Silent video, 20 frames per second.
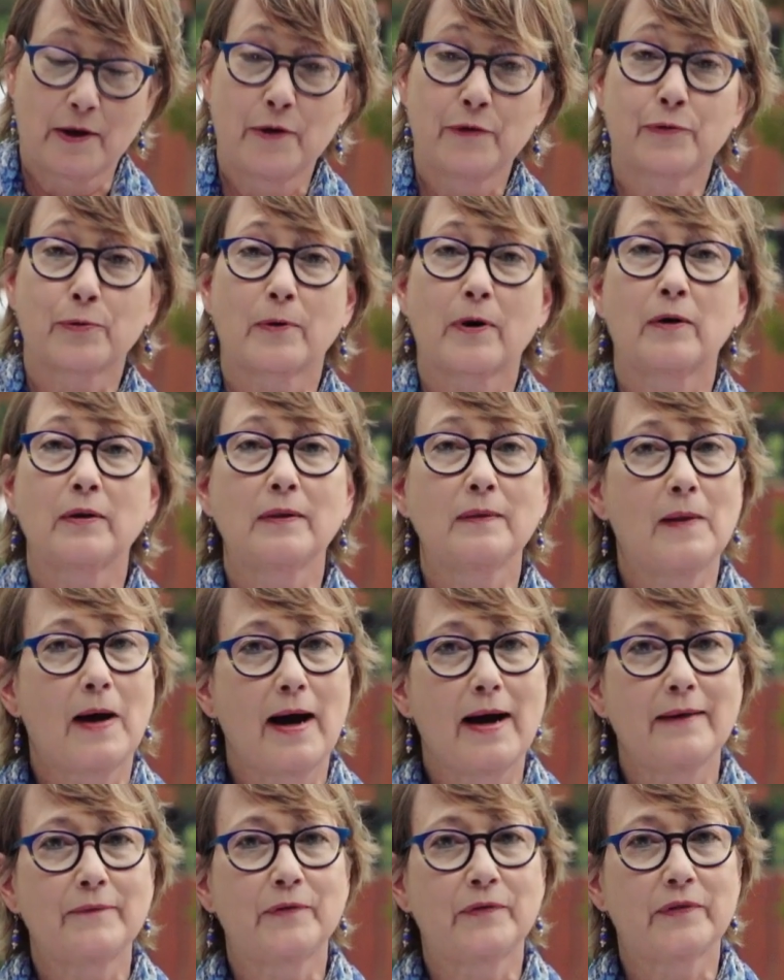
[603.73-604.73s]
through our
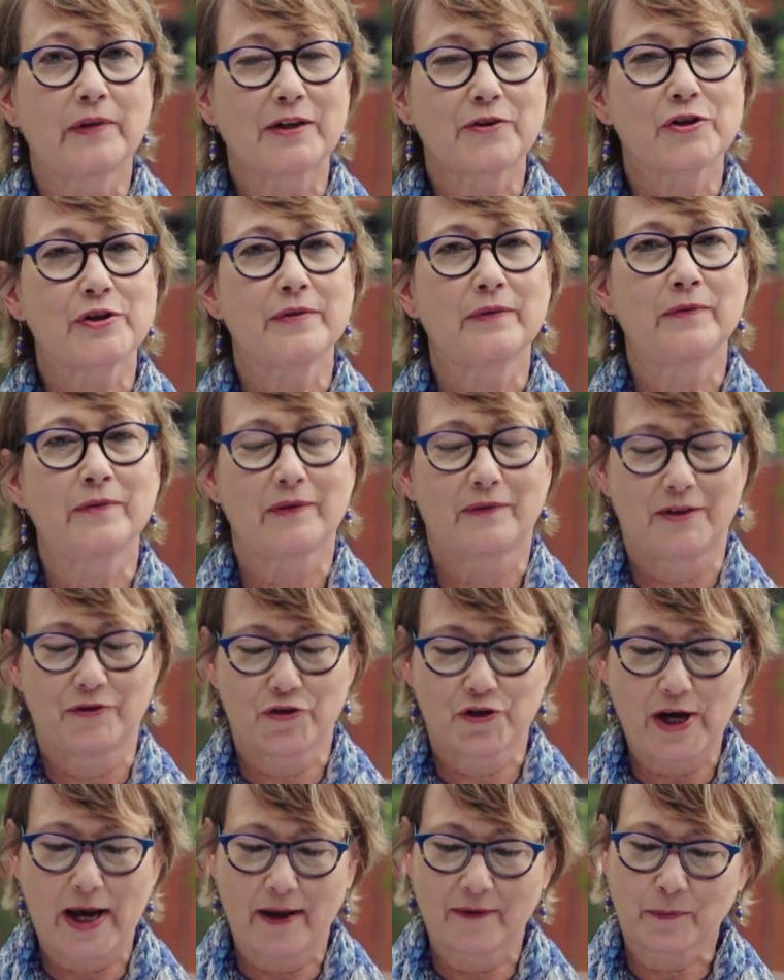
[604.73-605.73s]
live sessions at the
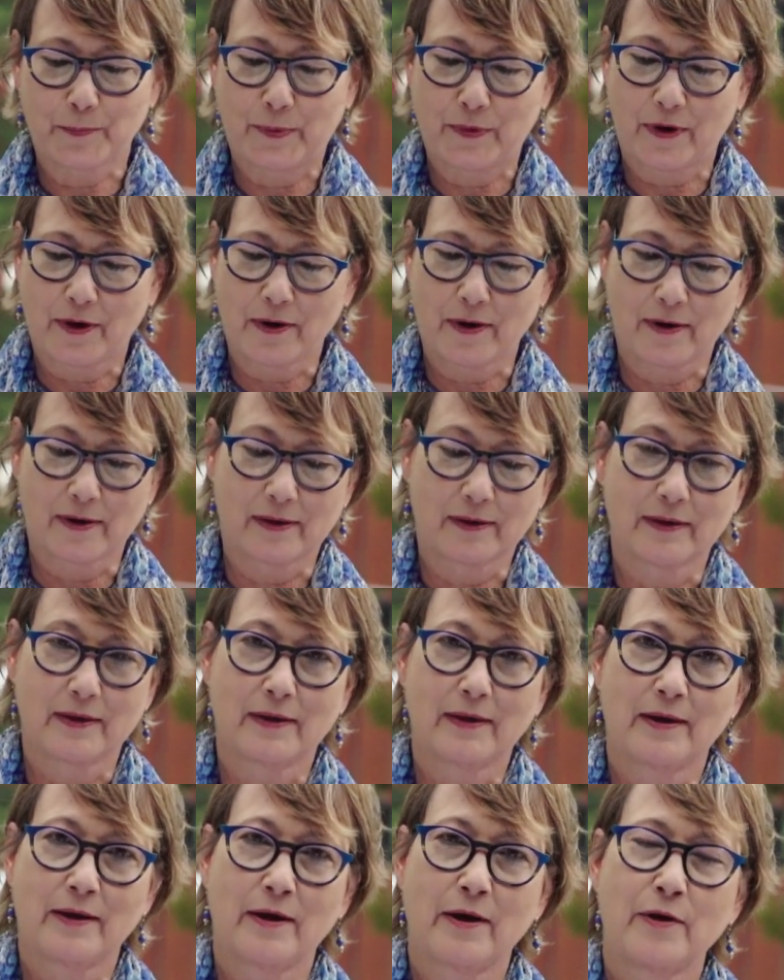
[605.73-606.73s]
Jazz Bar,
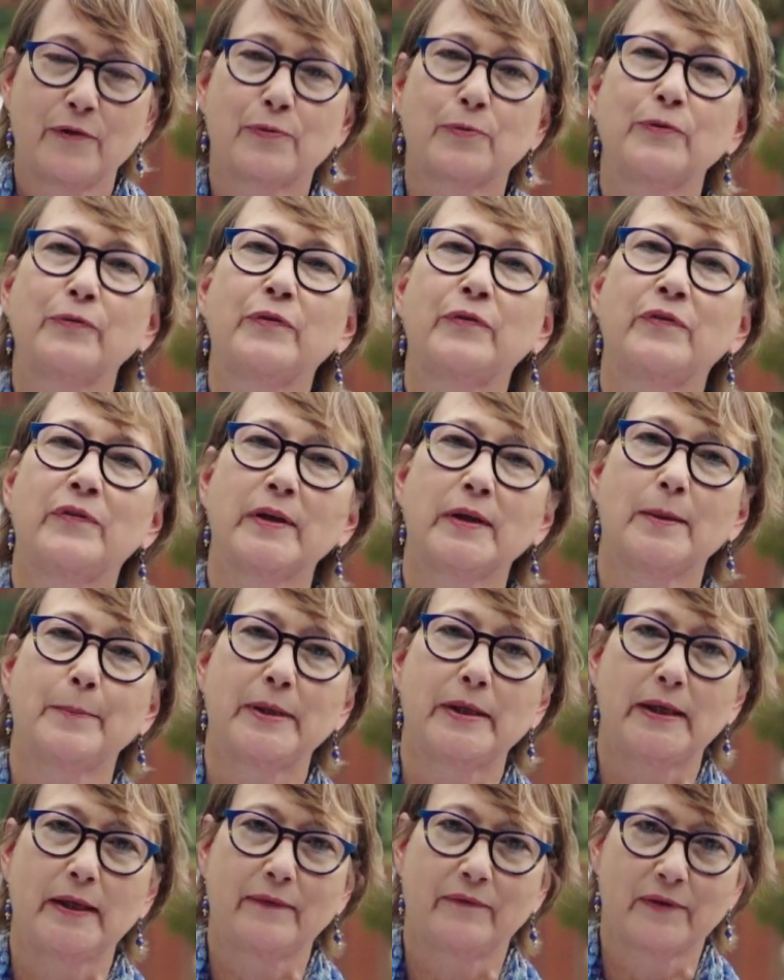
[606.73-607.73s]
through cinema
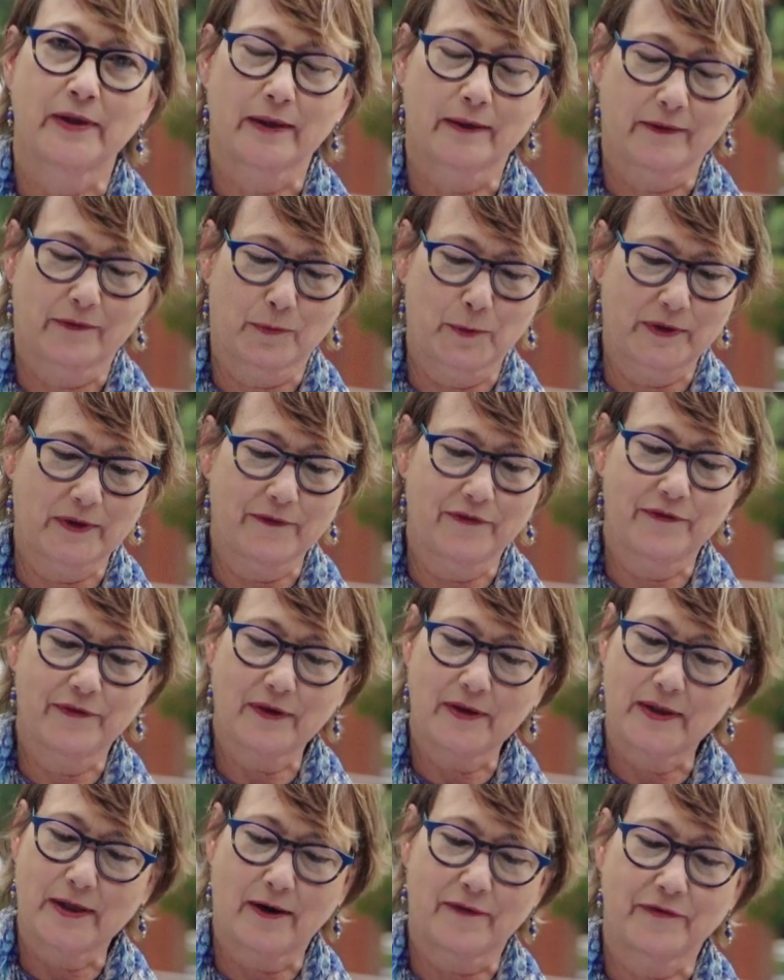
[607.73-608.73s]
evenings with the
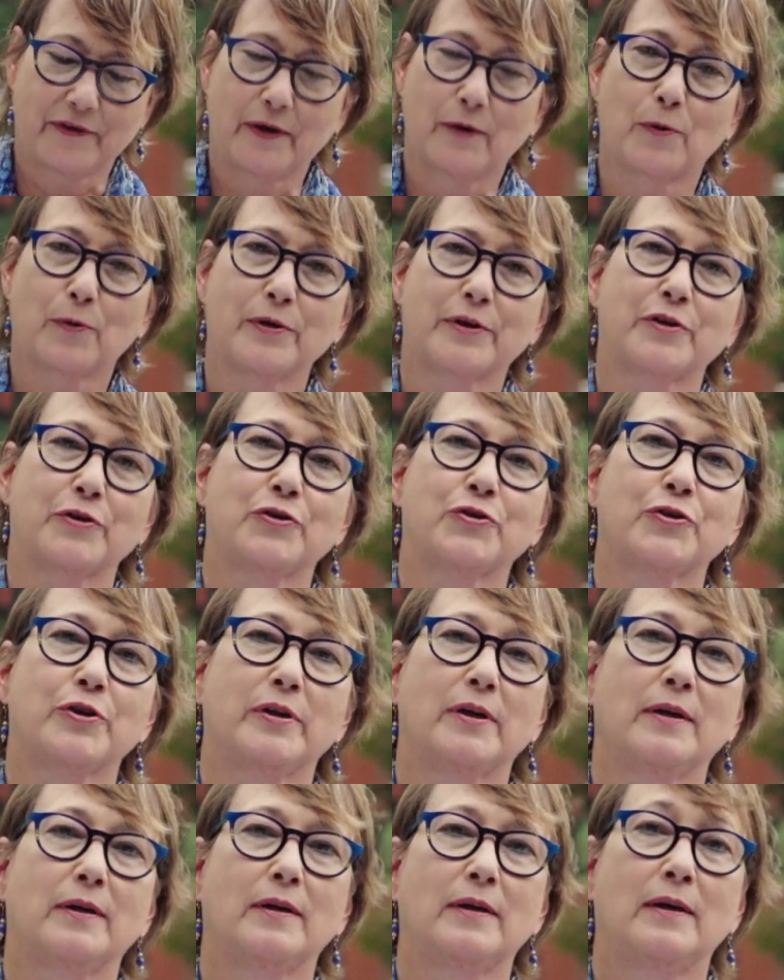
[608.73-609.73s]
Philadelphia
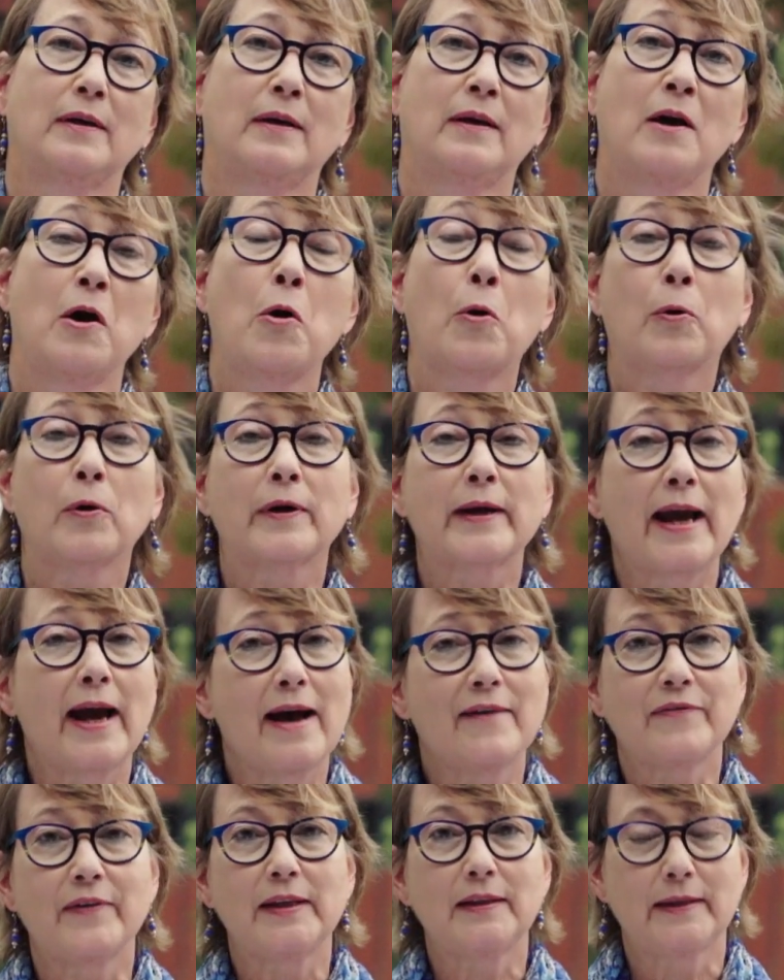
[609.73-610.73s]
Orchestra, or
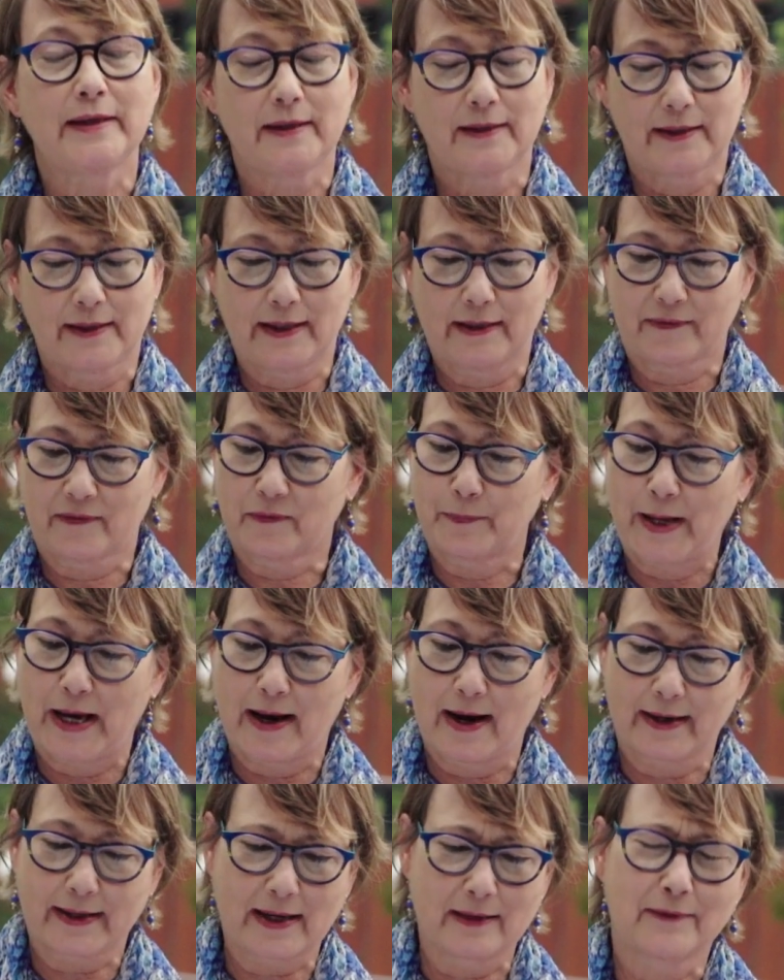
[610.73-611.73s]
Cafe Lena at
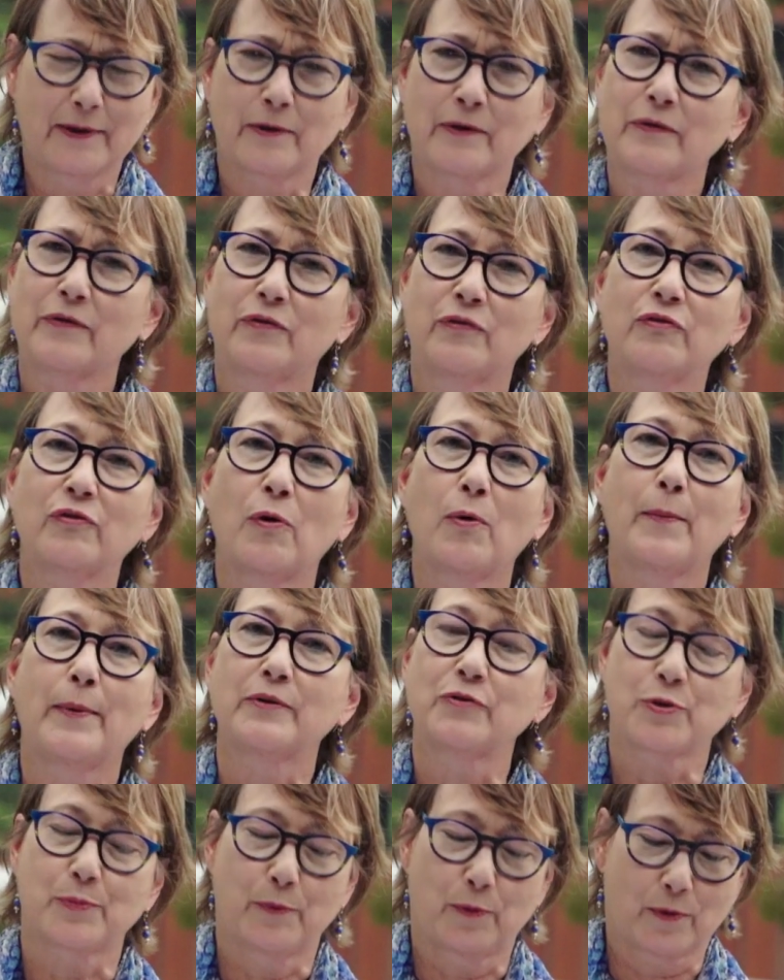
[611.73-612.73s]
Spac, and there's so
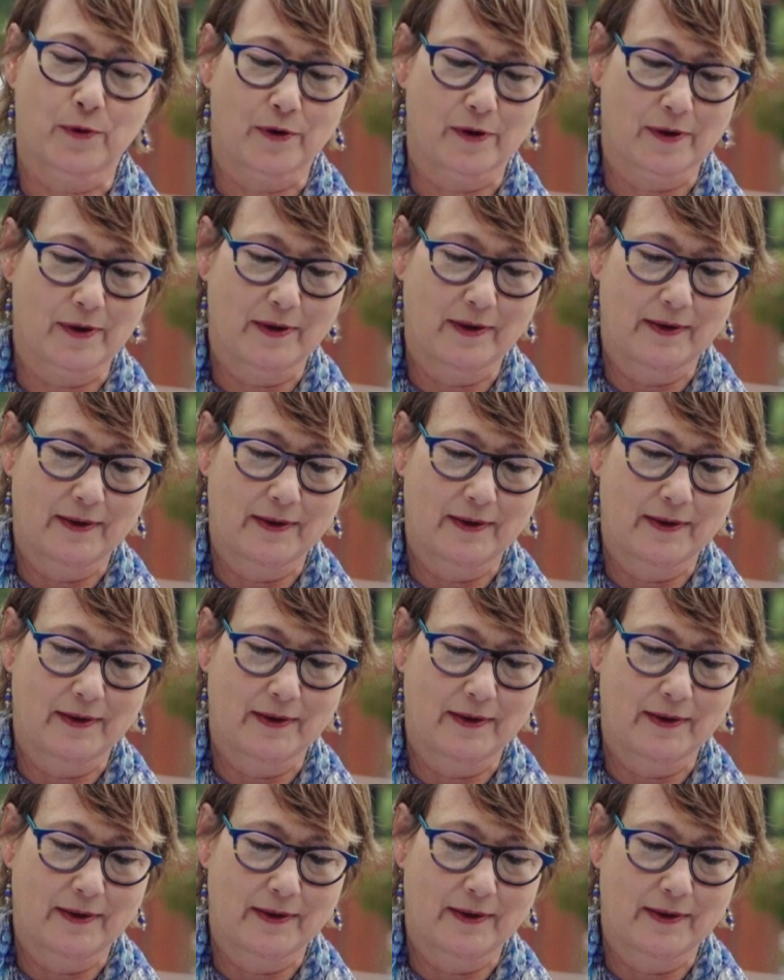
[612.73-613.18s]
much more.